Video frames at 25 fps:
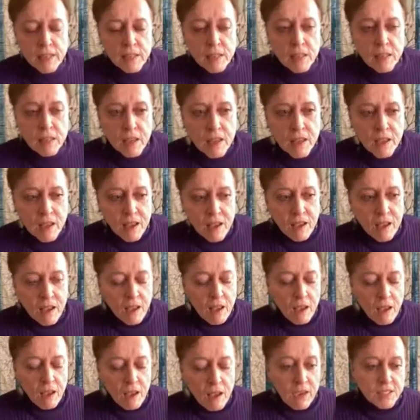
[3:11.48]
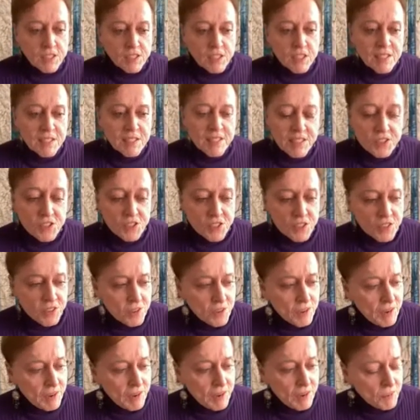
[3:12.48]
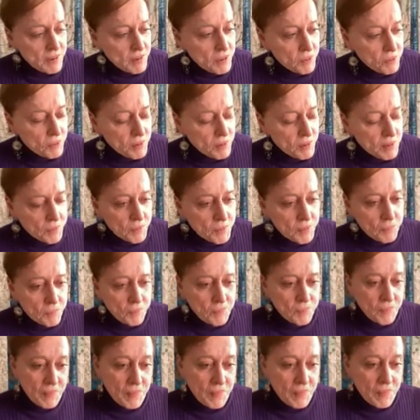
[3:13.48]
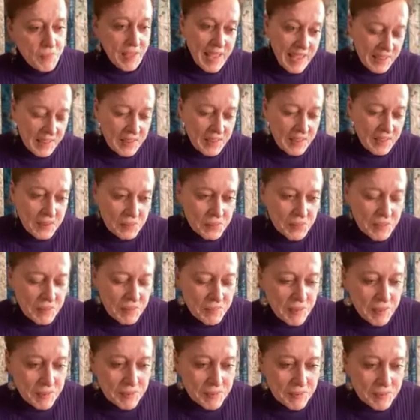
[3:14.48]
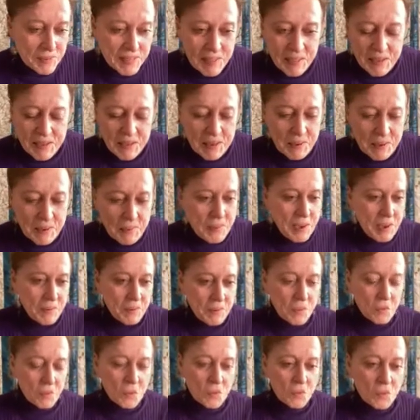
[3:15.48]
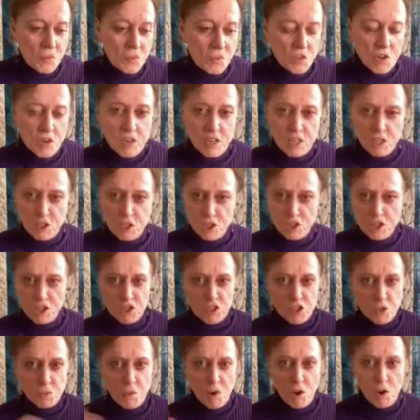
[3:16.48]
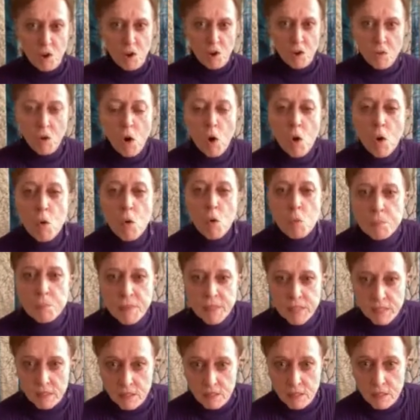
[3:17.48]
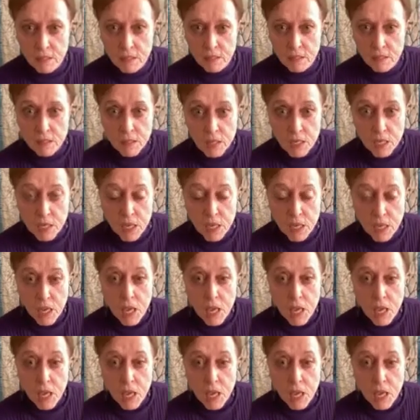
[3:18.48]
And I just said, I wonder what it would, sometimes I think about starting just a small home business.